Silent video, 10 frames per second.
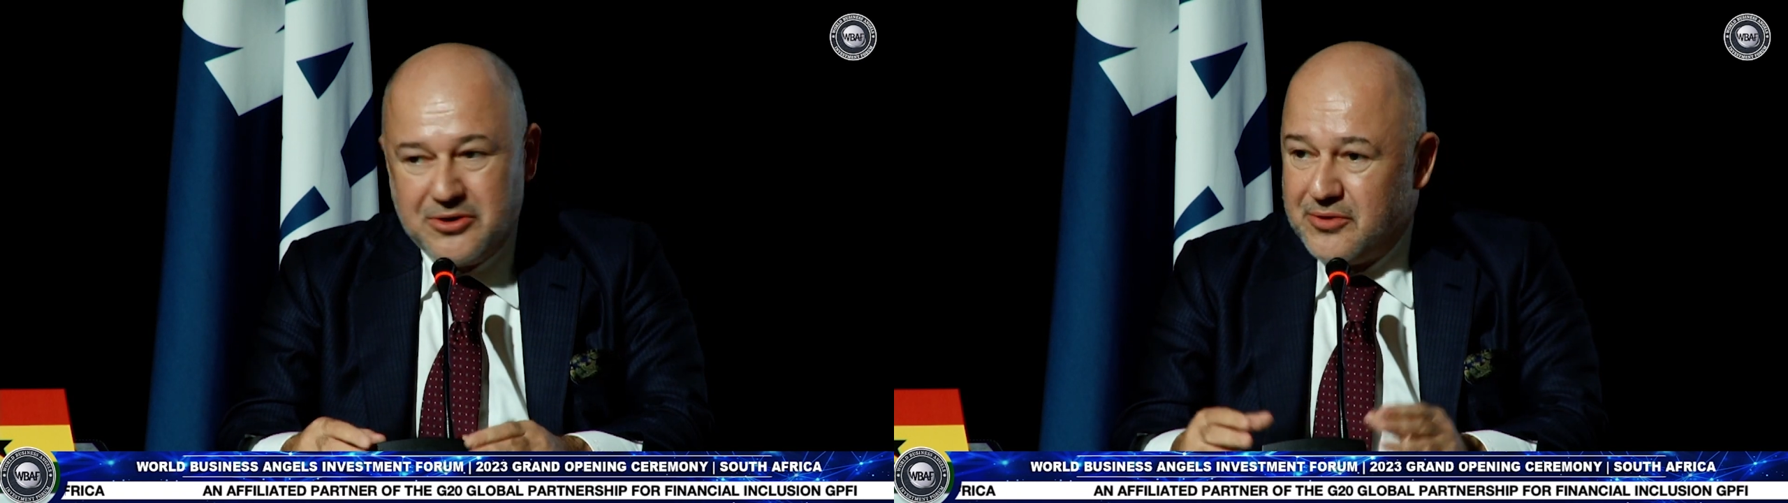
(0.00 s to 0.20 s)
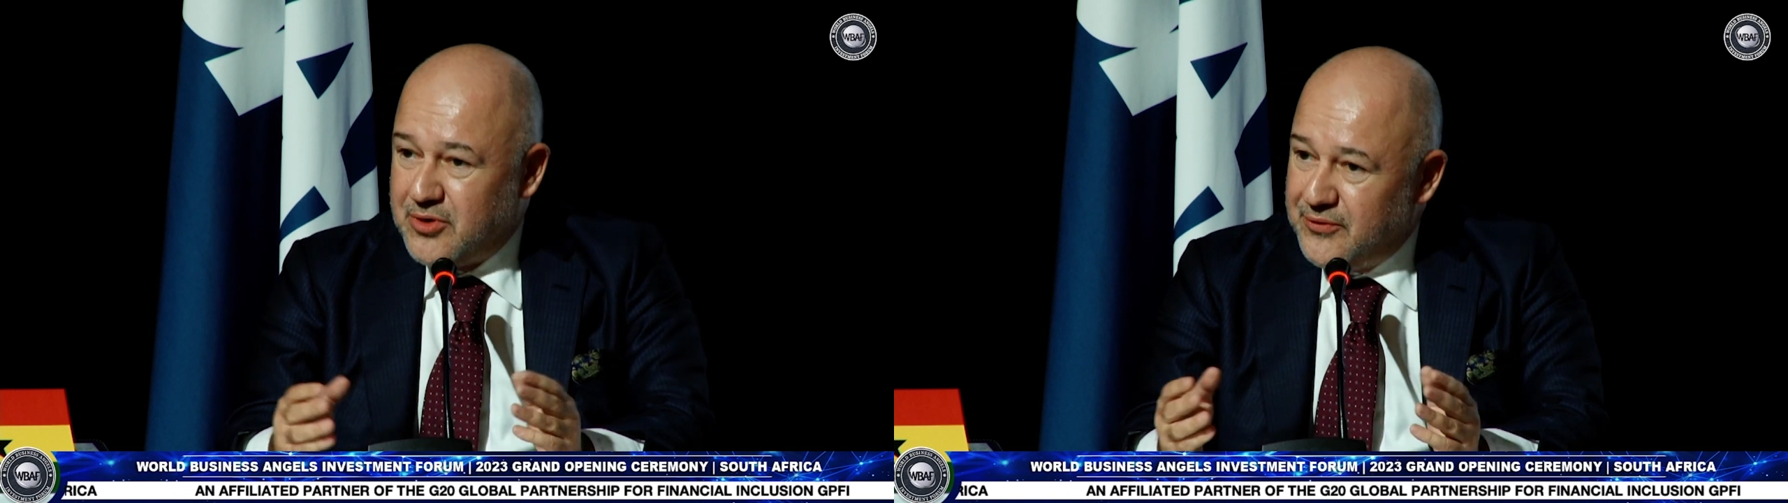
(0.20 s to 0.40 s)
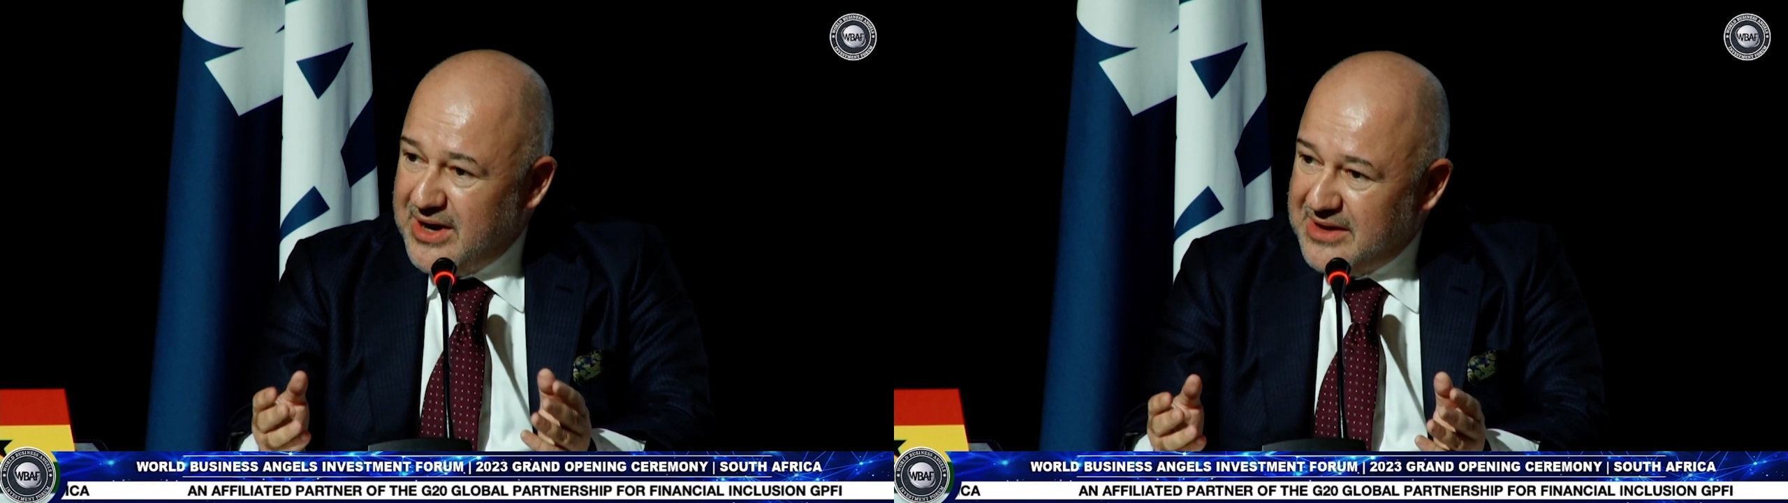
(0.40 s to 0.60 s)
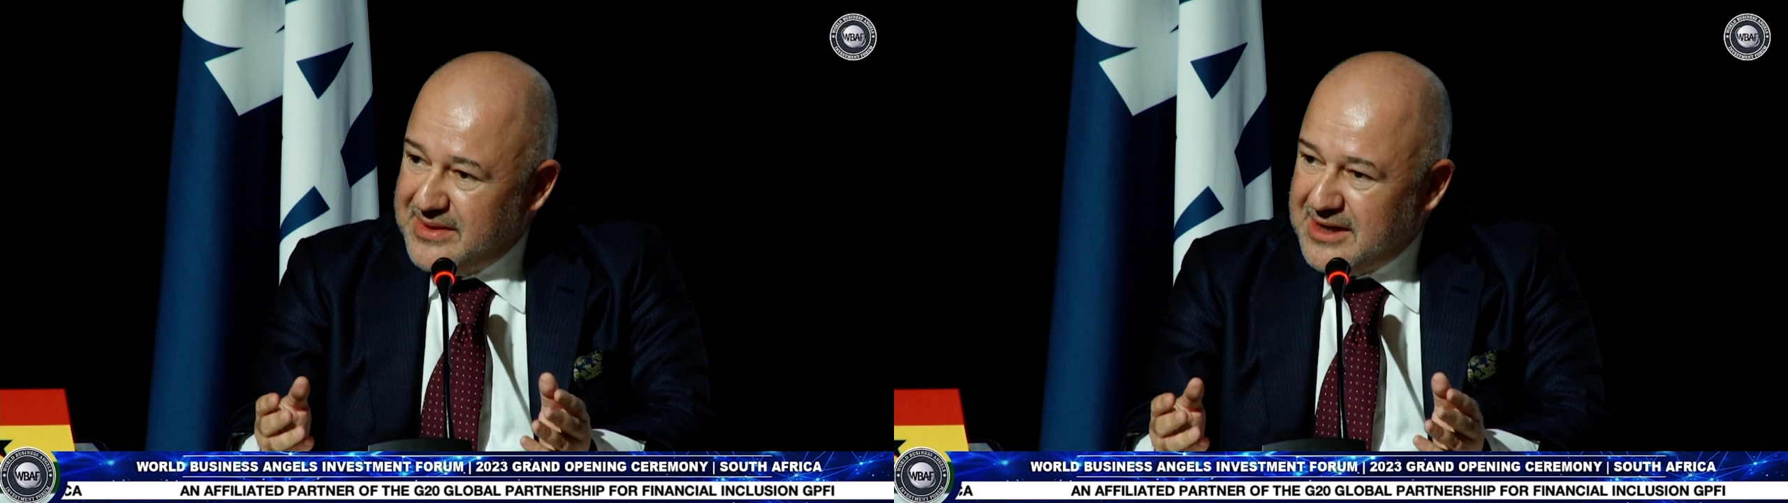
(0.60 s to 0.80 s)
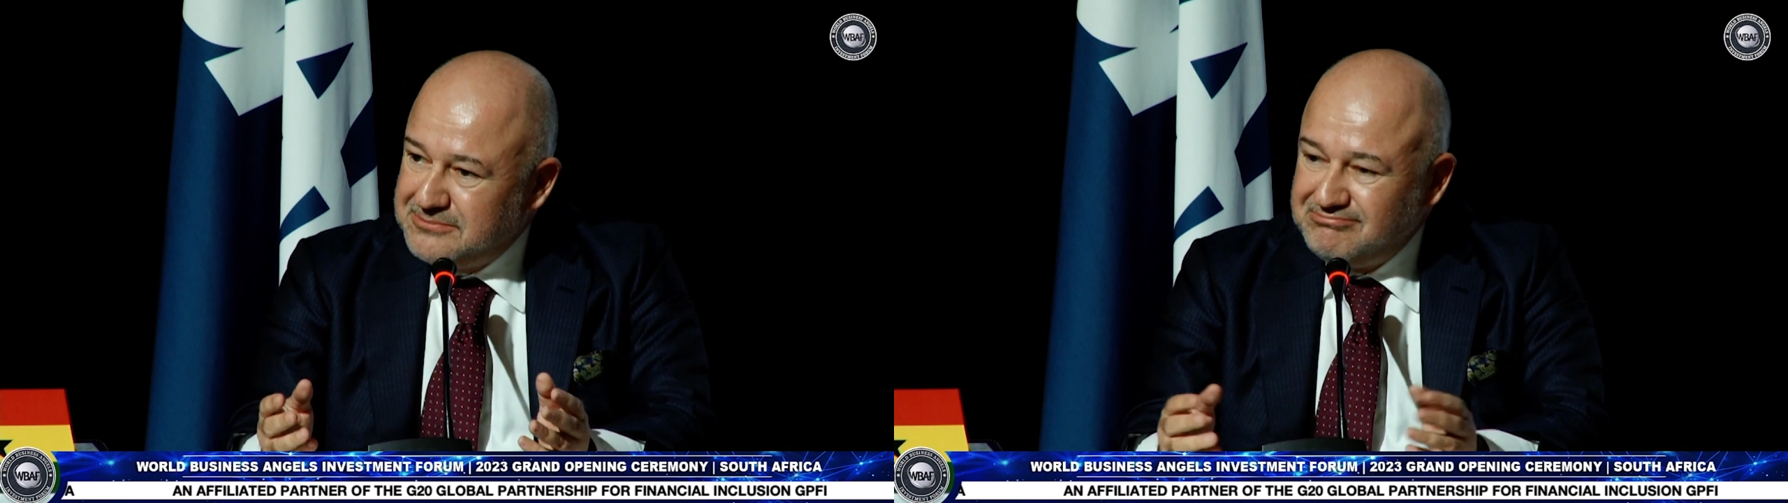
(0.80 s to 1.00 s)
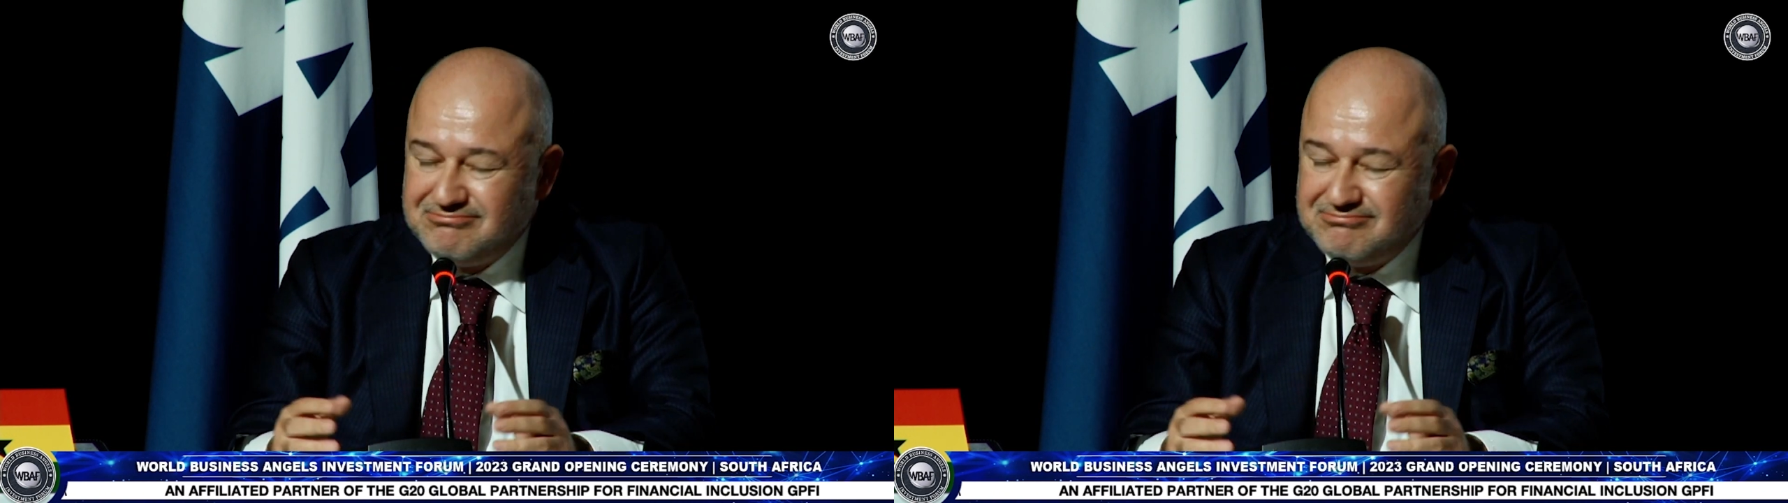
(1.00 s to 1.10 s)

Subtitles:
know Kofi Annan,